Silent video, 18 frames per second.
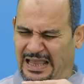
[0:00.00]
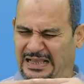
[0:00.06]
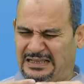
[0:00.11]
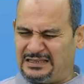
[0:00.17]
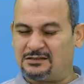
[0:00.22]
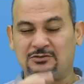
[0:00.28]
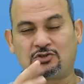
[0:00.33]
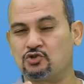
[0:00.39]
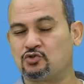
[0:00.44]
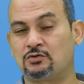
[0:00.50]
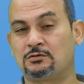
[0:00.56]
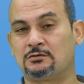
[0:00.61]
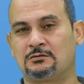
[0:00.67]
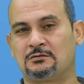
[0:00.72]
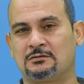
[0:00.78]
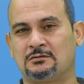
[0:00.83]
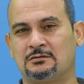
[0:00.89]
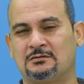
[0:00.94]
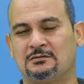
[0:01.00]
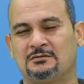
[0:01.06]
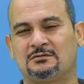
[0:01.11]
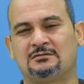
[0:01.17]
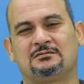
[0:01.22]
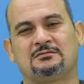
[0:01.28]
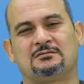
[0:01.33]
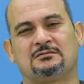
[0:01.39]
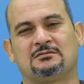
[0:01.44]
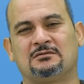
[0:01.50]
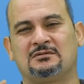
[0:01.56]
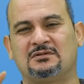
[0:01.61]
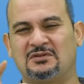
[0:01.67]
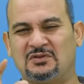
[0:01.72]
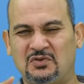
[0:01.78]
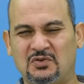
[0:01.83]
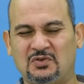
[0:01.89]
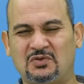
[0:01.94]
It's a milestone, of course.
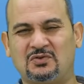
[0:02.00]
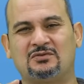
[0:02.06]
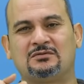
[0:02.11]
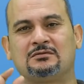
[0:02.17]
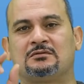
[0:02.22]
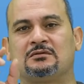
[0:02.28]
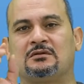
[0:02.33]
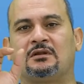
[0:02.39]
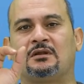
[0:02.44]
It's a noun.